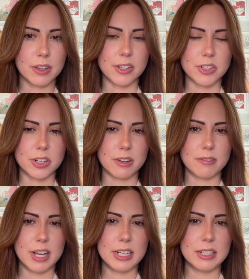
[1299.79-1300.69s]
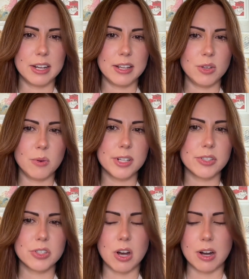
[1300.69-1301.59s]
Gotcha. And you also
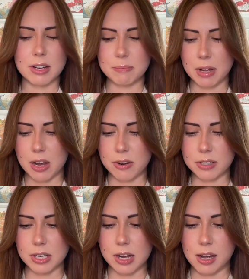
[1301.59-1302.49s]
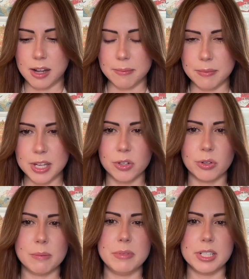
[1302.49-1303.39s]
talk about
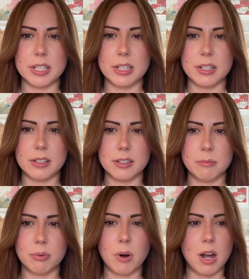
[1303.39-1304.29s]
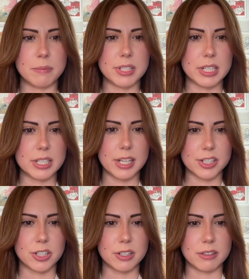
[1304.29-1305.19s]
encrypted prompts and
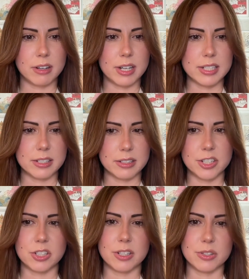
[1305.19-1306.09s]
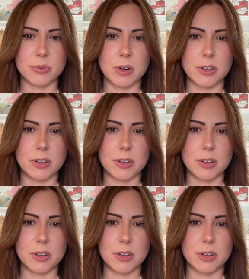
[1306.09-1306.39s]
session isolation as well.